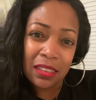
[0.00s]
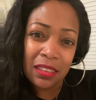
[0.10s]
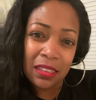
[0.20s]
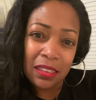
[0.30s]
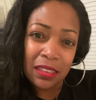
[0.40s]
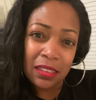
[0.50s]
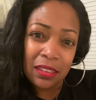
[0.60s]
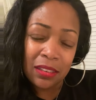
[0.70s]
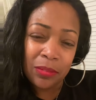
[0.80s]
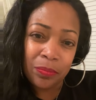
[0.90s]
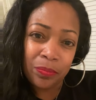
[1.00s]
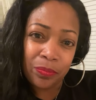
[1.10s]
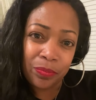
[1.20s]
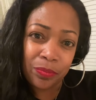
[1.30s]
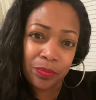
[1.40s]

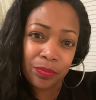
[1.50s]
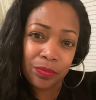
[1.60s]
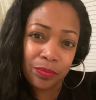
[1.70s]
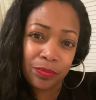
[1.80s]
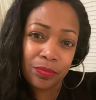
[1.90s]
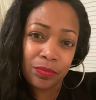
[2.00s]
(no one is talking)